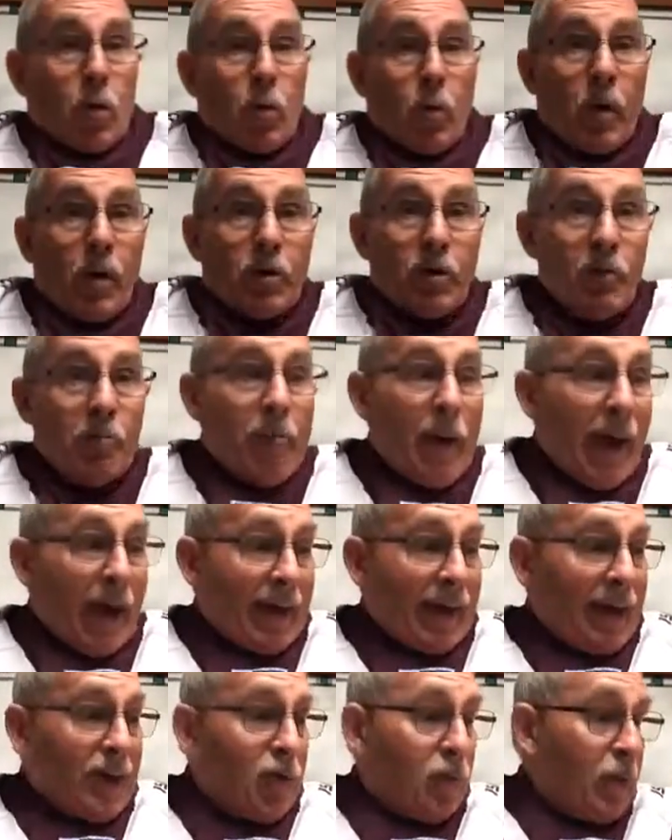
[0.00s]
Welcome
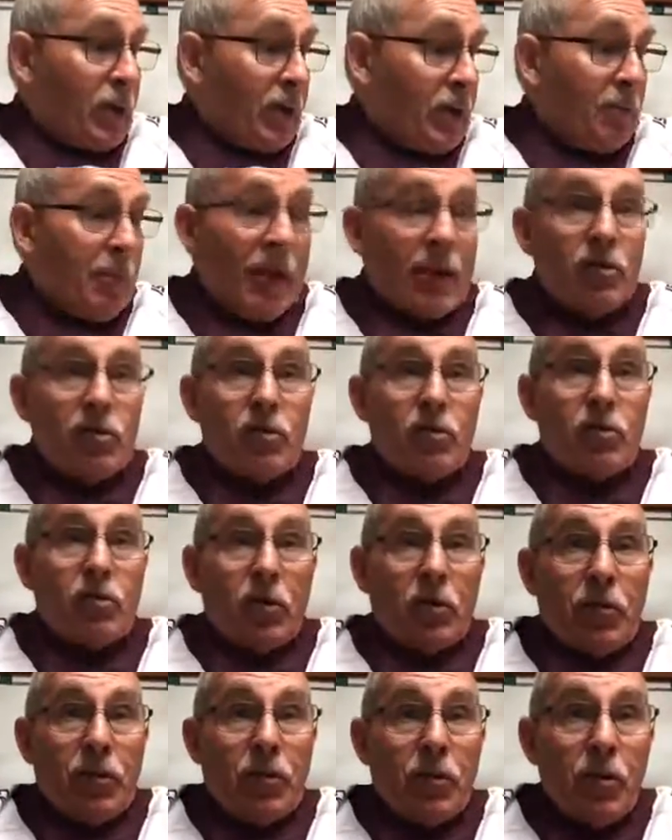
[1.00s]
back as we commence
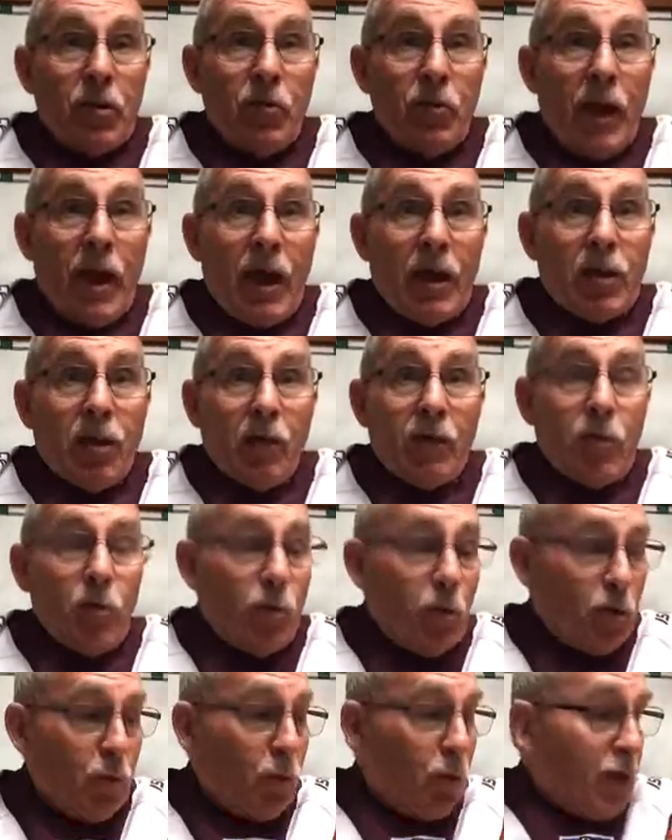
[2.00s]
the third round of the
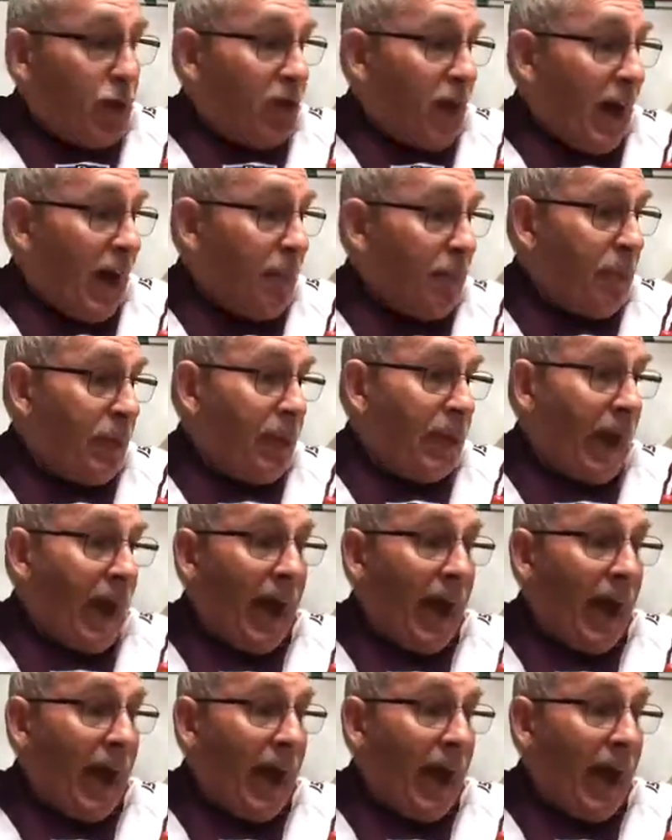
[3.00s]
Woodward Cup,